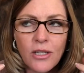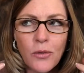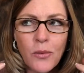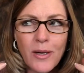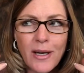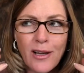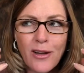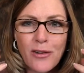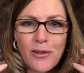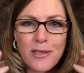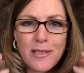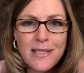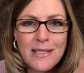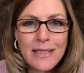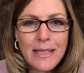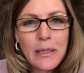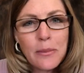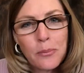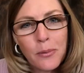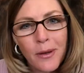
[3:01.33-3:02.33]
want to go to
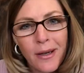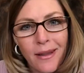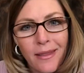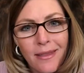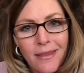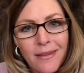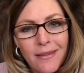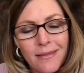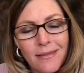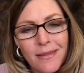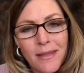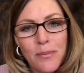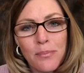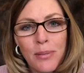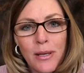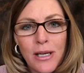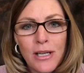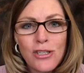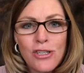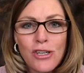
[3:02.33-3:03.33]
sleep with. The
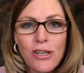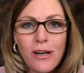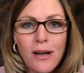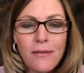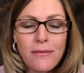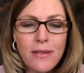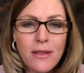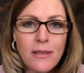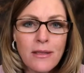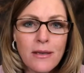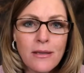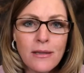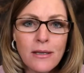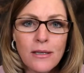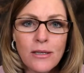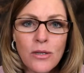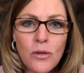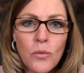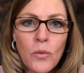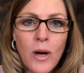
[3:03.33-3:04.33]
picture of the thing that
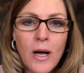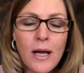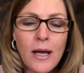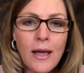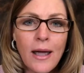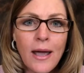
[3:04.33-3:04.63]
you want.